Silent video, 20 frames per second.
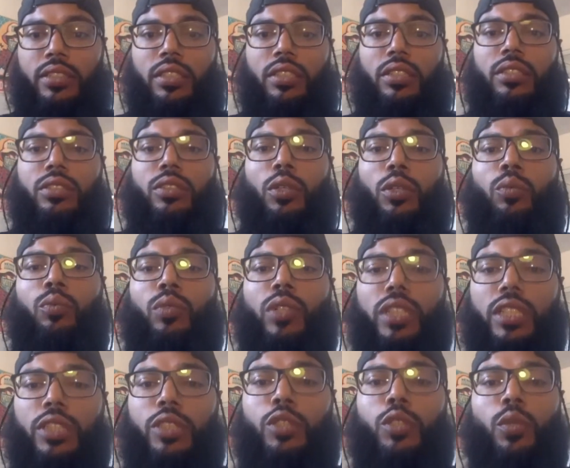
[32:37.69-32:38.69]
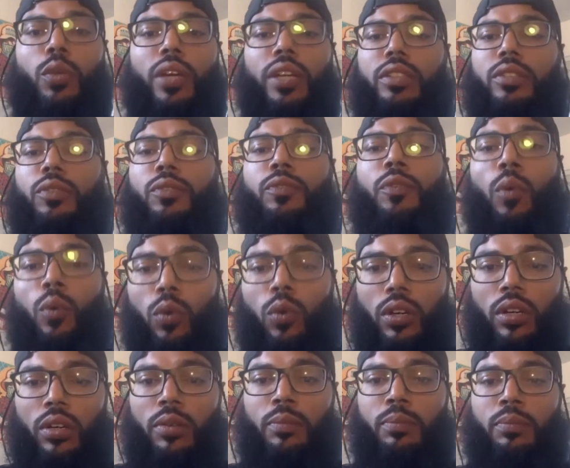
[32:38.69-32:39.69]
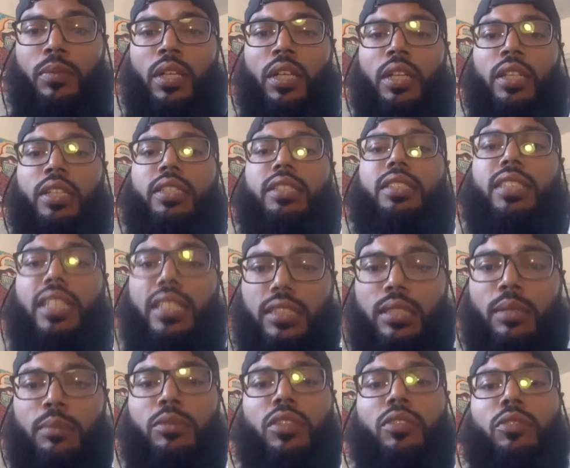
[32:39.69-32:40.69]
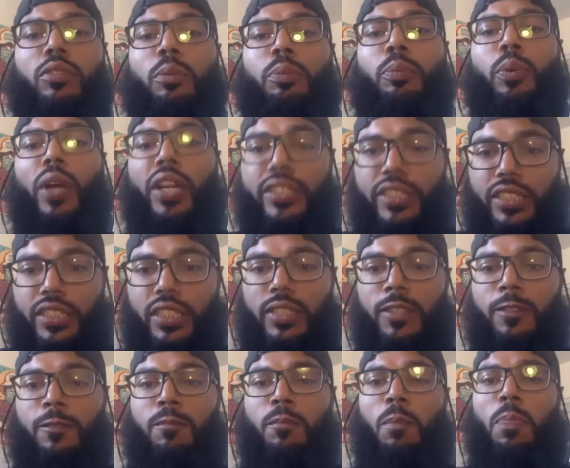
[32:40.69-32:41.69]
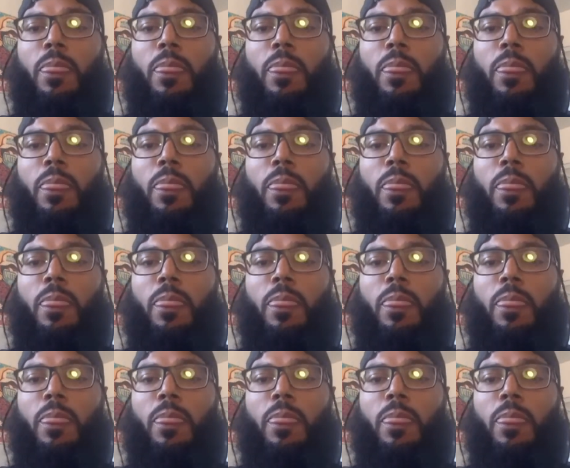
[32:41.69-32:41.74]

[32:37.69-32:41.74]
To really transform systems of oppression